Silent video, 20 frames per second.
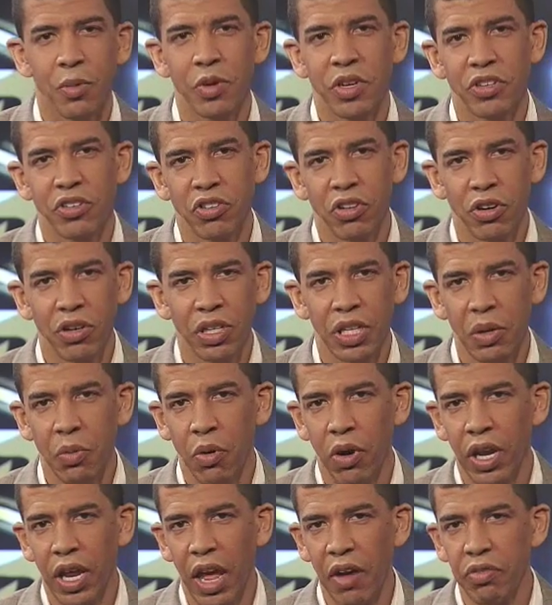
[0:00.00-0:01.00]
We certainly
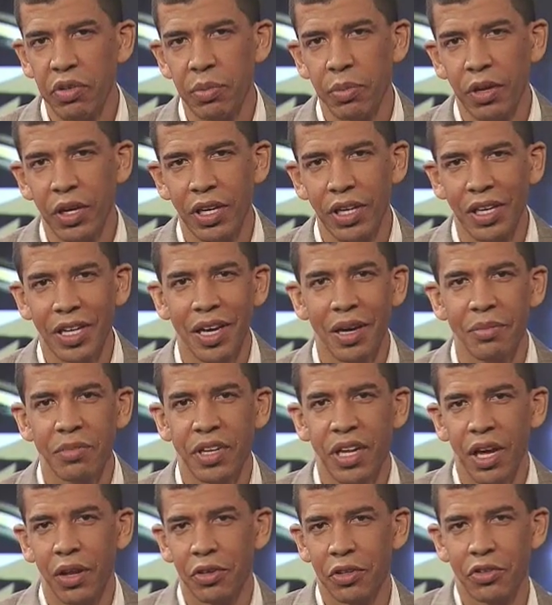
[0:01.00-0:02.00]
want everybody to come
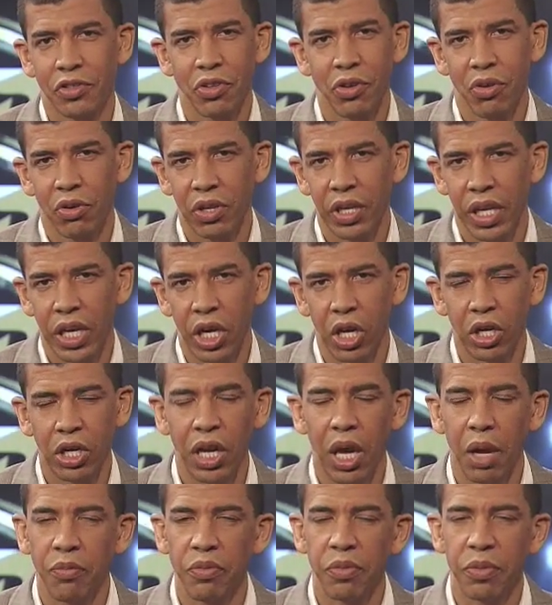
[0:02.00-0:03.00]
down to Solaire.
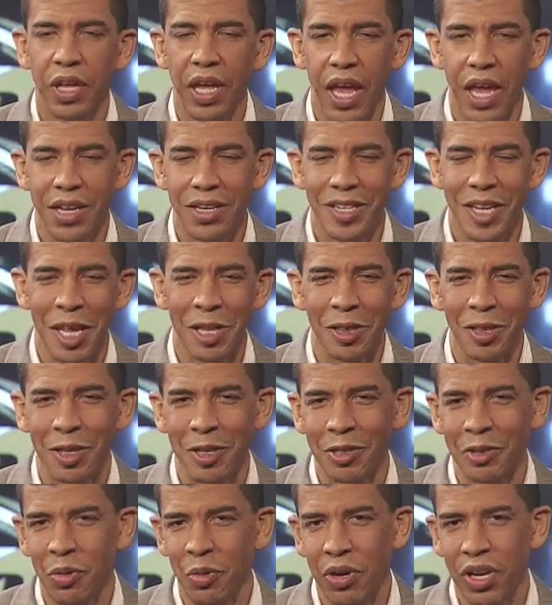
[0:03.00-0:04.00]
Come from the 18th to
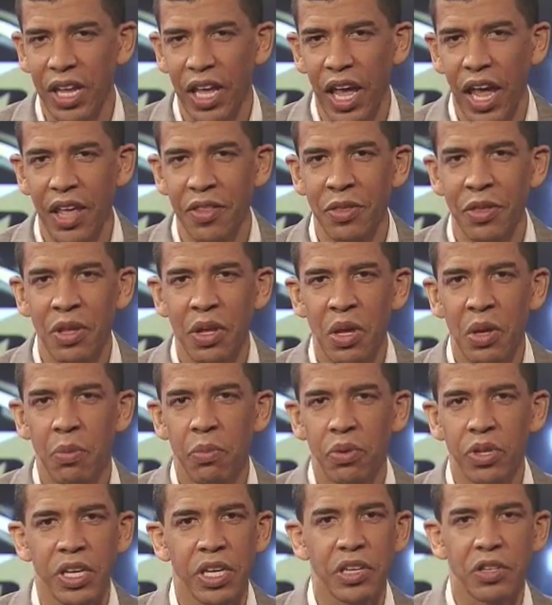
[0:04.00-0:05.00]
the 28th.
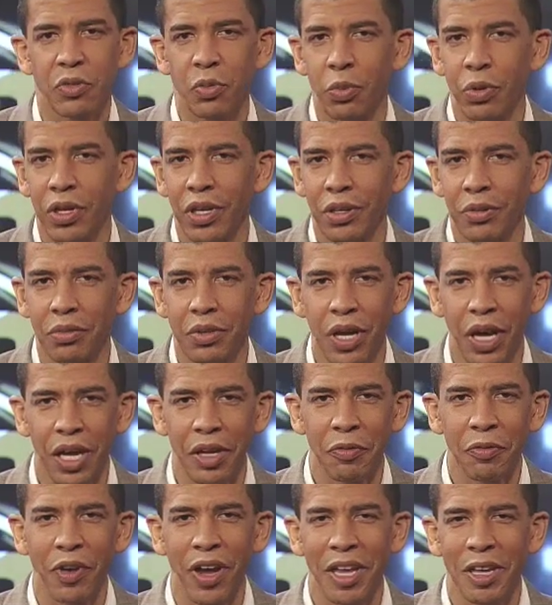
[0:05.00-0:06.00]
Please, we
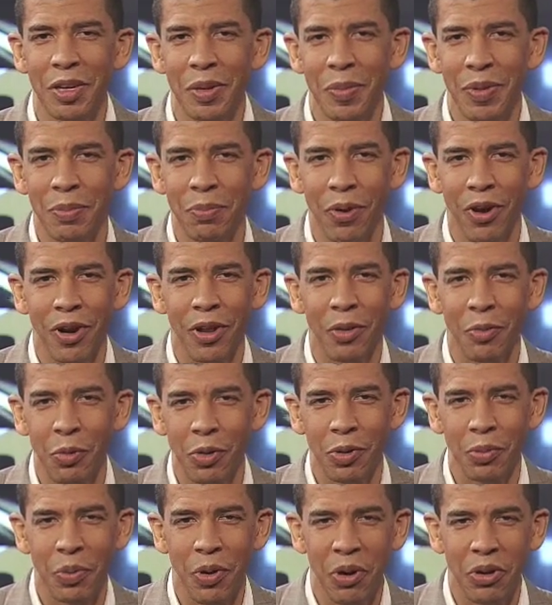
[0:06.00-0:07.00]
invite you to be part of the
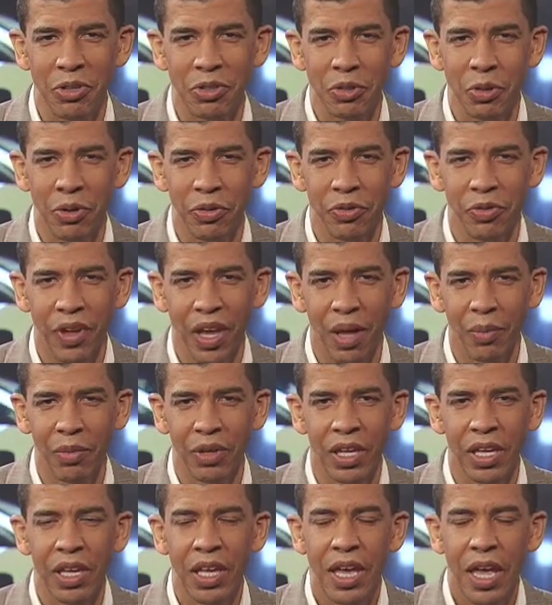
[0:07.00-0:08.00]
World Poker Tour
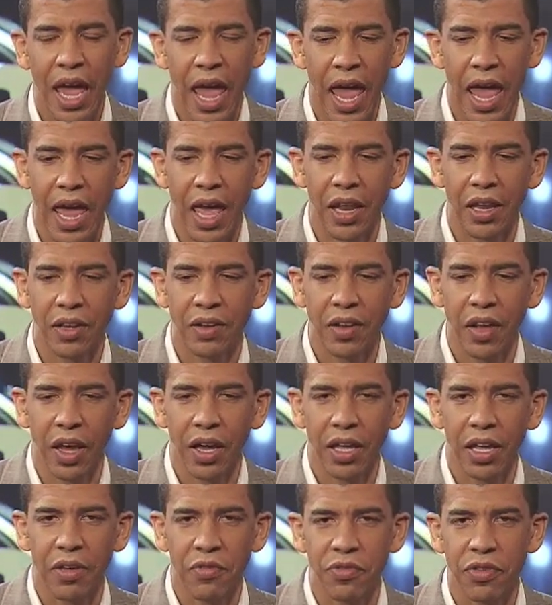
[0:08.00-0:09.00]
family, and
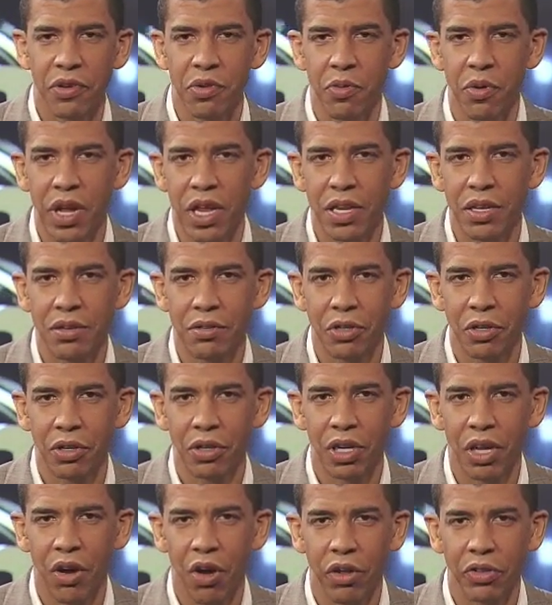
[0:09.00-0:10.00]
if you win, you're
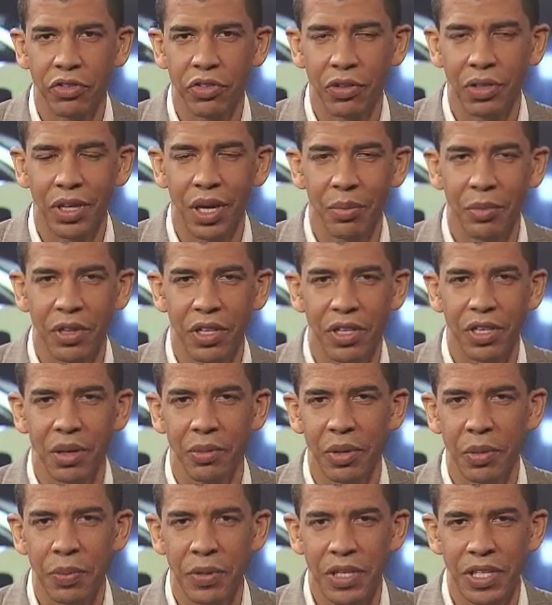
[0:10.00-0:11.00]
going to also come to the
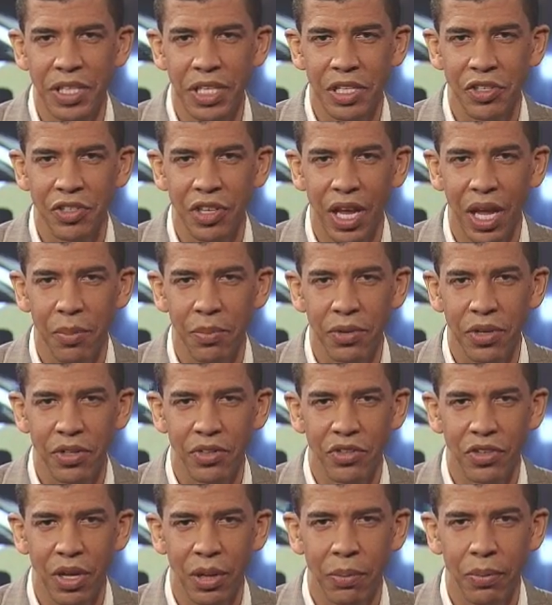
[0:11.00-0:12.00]
WPT
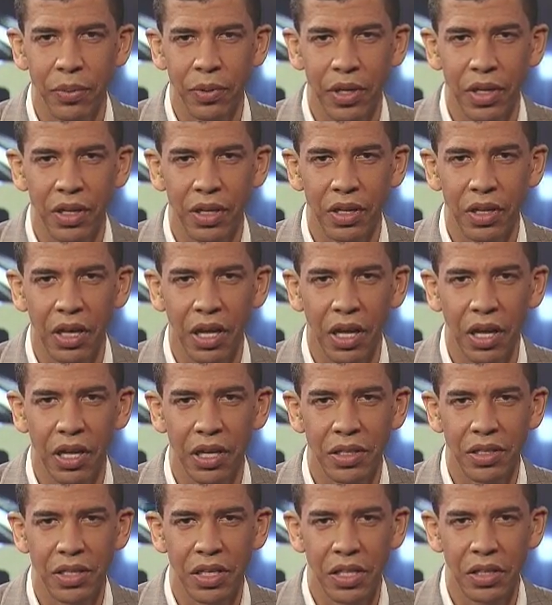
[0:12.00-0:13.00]
Championship in
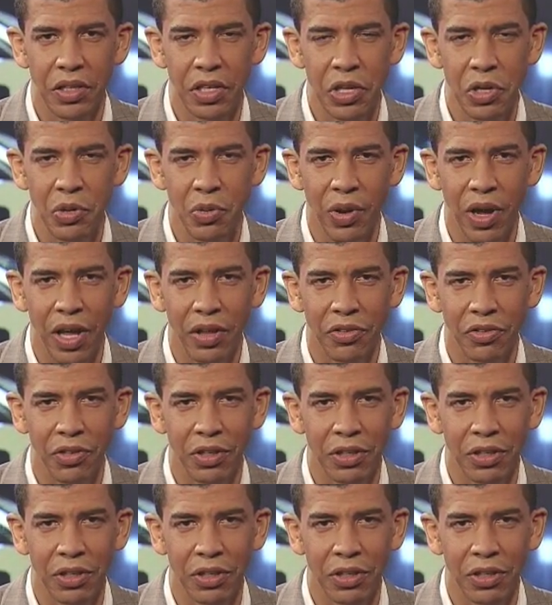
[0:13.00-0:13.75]
the U.S.